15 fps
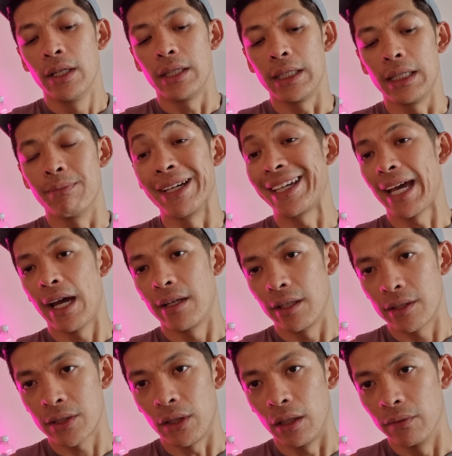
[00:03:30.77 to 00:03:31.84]
the
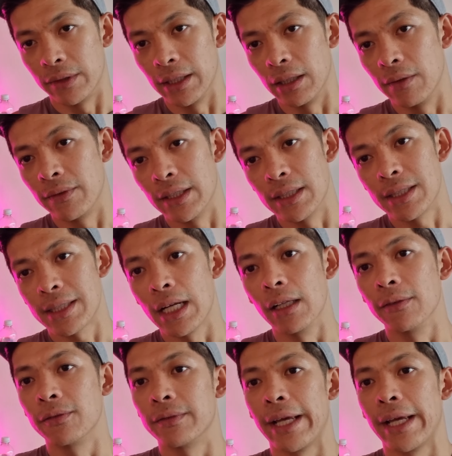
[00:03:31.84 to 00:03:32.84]
mechanics of the lift itself.